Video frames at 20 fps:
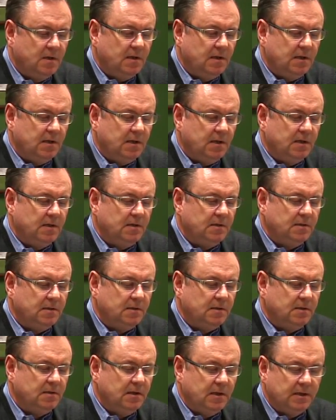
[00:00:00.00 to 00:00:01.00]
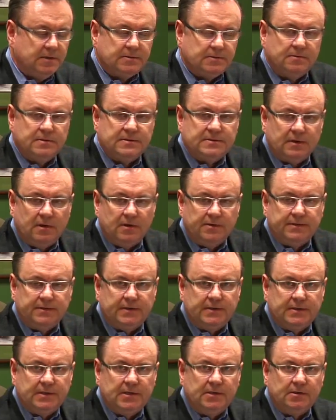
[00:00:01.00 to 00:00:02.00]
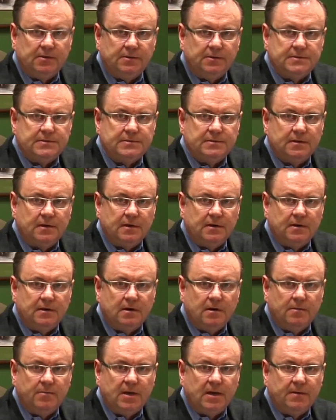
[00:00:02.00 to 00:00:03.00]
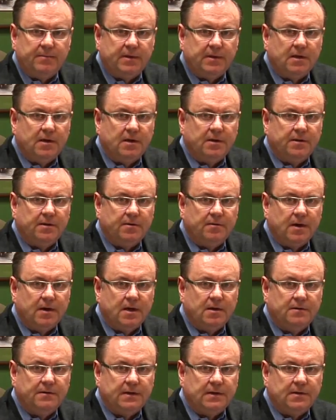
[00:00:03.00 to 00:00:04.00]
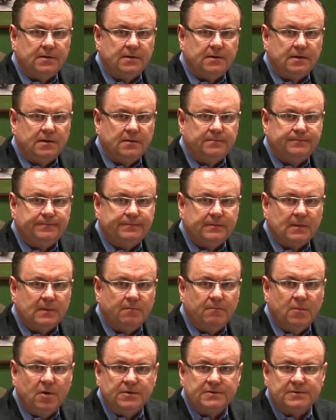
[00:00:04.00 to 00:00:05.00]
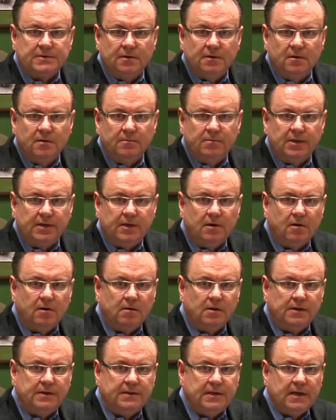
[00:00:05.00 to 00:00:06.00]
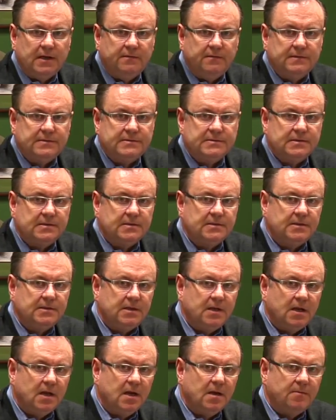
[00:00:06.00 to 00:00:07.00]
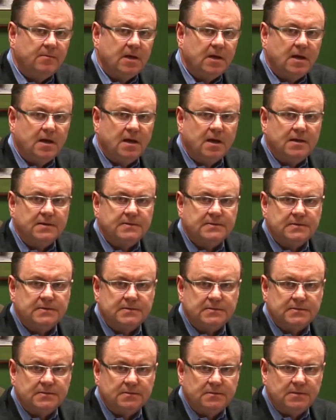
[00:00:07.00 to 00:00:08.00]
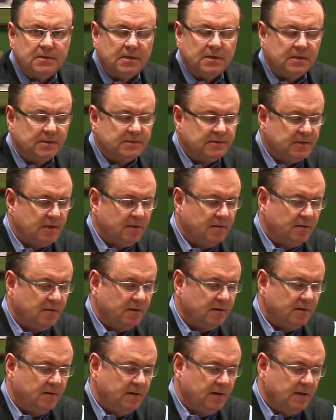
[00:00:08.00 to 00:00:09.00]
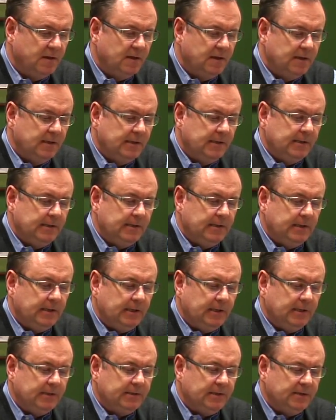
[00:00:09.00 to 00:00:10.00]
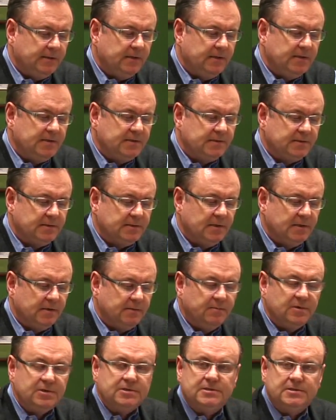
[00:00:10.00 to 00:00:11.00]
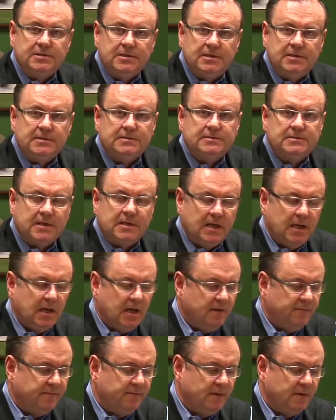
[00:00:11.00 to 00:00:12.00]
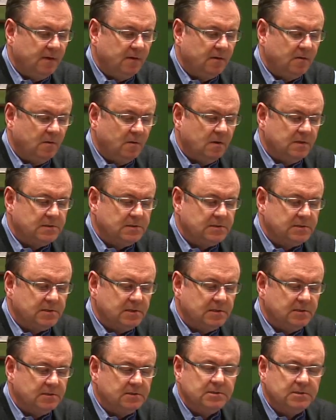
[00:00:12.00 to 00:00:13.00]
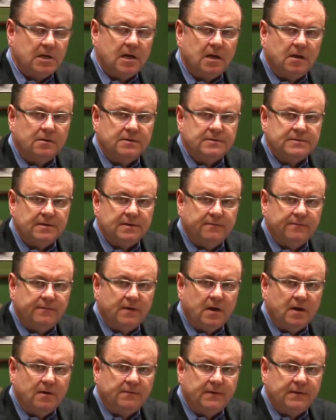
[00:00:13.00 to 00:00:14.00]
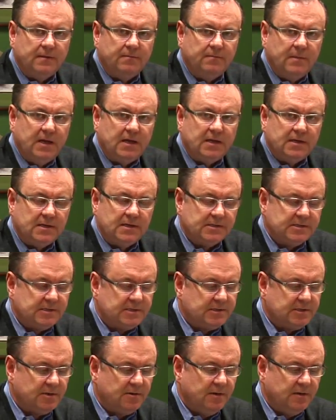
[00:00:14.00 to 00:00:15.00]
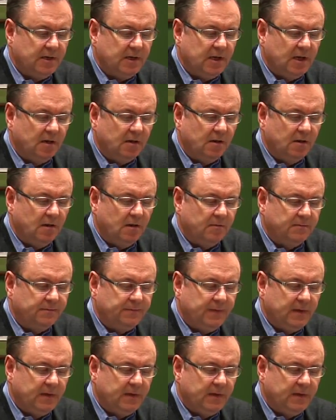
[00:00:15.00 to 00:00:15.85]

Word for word: And uh, as a result, the dealers are, uh, are, popping out of the ground, and uh, most notably Harley Davidson, Yamaha, Suzuki, etc. And uh, these uh, machines have, uh, of course, dollars involved that make it necessary to get a loan.